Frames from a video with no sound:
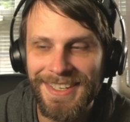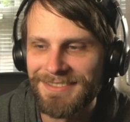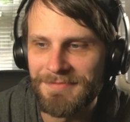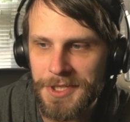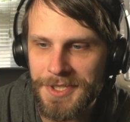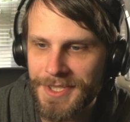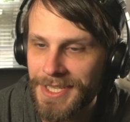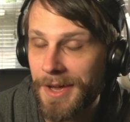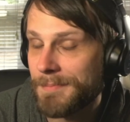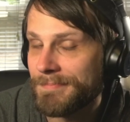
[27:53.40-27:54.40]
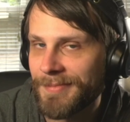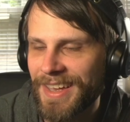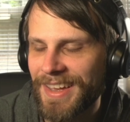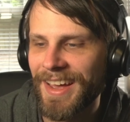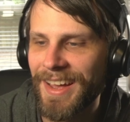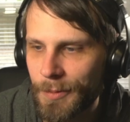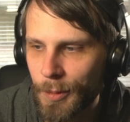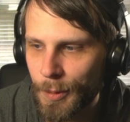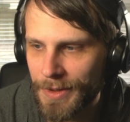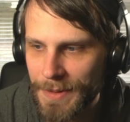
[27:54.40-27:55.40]
just some,
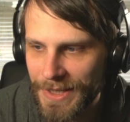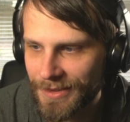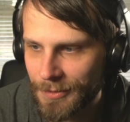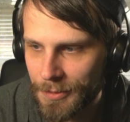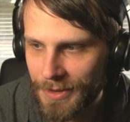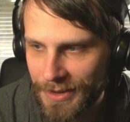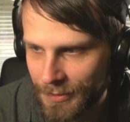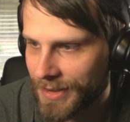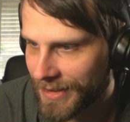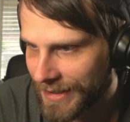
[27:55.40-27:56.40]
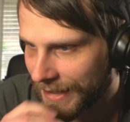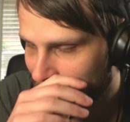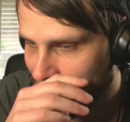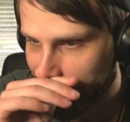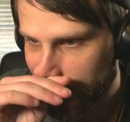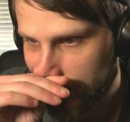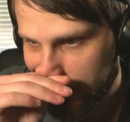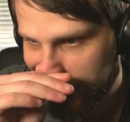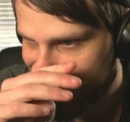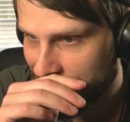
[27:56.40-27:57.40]
we would have been really, really, I think,
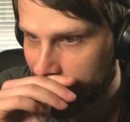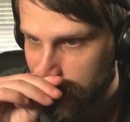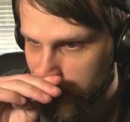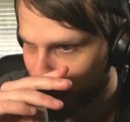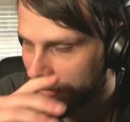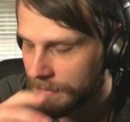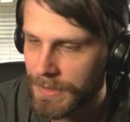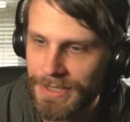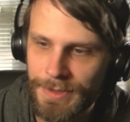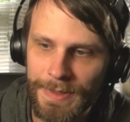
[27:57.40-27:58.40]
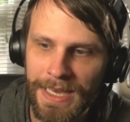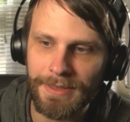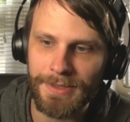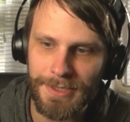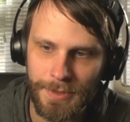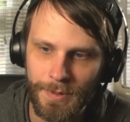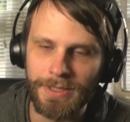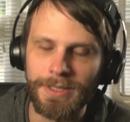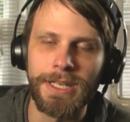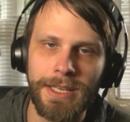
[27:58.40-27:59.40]
set up to win because we had the
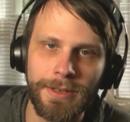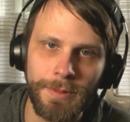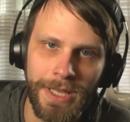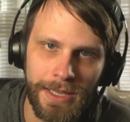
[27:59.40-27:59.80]
Zariel in hand. We had